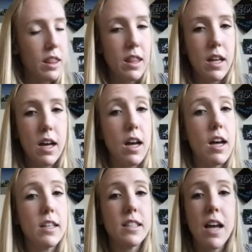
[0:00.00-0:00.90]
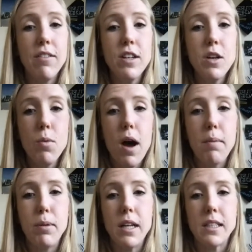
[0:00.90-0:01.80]
the
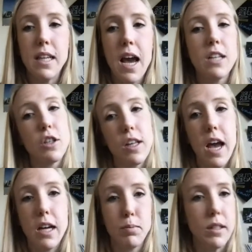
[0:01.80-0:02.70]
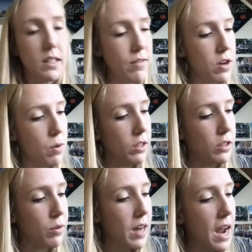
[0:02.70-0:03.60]
71 plus the x, or the x plus 71.
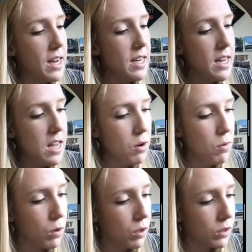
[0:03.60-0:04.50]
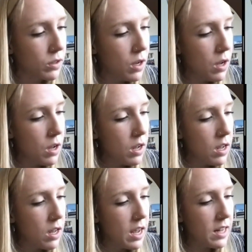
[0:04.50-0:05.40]
So 90 equals,
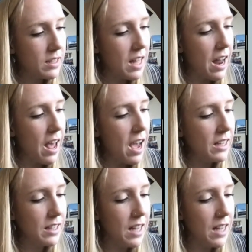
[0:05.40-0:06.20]
it's that x